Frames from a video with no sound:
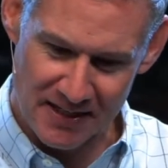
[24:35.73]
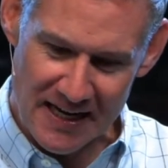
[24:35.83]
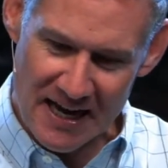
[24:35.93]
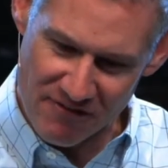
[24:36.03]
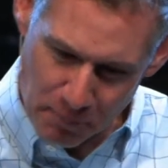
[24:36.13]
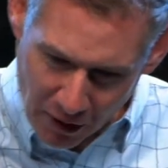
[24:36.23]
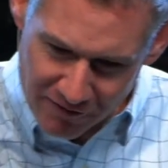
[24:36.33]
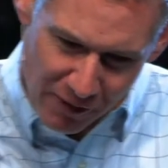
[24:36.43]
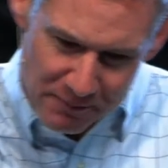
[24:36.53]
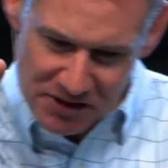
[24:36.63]
If a part of
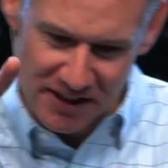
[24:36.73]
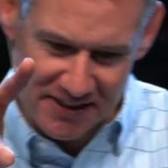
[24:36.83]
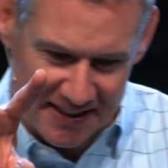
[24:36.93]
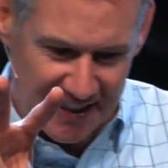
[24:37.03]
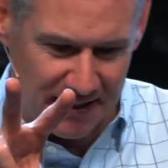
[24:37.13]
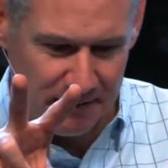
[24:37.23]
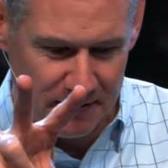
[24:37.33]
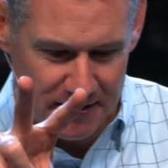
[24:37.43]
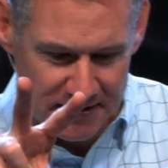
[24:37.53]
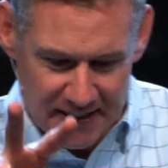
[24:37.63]
our mission is to get
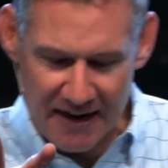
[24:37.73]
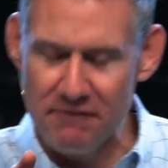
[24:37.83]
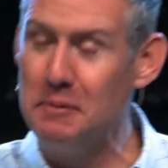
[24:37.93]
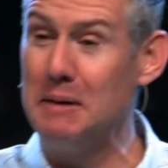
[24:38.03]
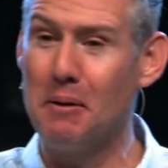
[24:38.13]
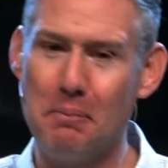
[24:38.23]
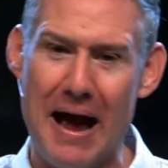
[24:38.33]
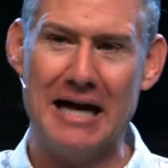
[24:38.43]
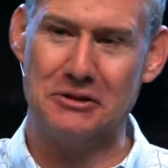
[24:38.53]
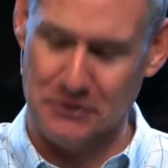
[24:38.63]
saved people
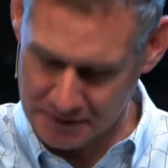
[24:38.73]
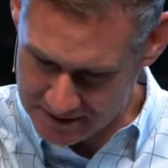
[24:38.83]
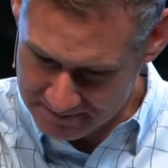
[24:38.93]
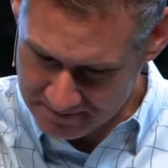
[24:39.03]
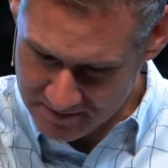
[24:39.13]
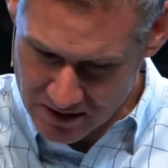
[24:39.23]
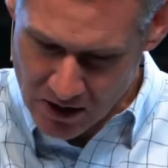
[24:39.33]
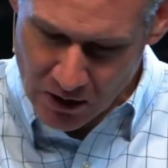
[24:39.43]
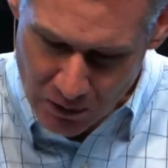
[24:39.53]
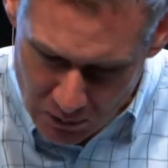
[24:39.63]
pastored,
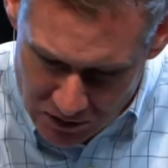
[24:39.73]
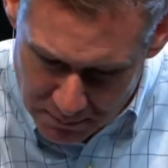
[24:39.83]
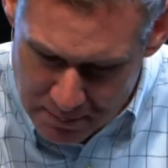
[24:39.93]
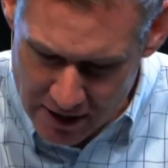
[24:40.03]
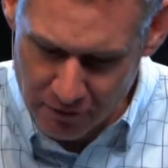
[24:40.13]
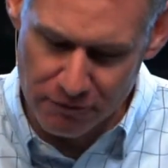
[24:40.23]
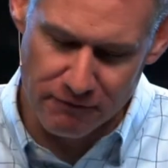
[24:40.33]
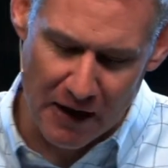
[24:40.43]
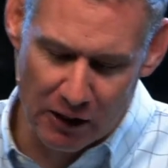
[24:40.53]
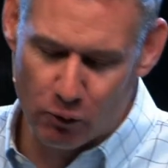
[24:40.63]
who's a better
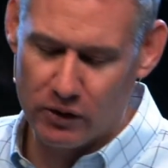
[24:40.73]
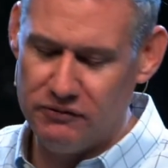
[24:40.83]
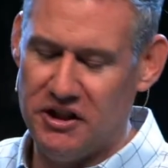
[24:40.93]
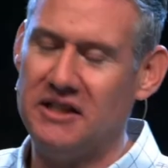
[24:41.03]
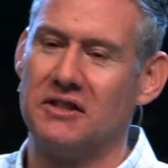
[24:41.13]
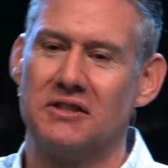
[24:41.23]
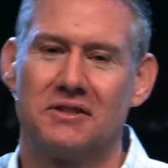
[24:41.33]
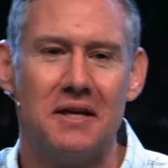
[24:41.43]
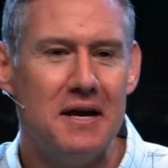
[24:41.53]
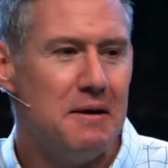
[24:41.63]
follower of Jesus
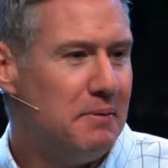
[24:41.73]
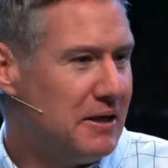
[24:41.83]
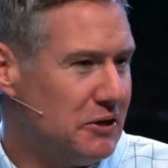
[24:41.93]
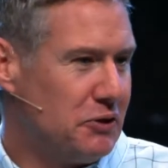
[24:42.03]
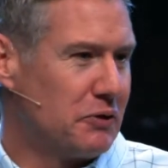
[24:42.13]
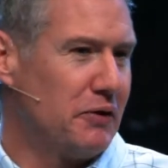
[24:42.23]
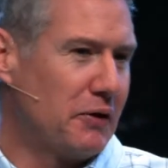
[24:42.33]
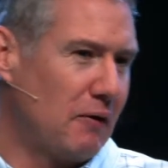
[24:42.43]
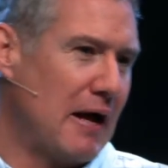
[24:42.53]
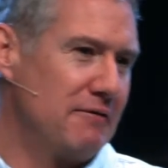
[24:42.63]
because you're in their
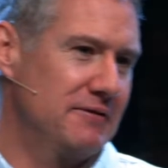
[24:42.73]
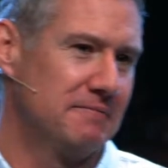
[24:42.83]
life?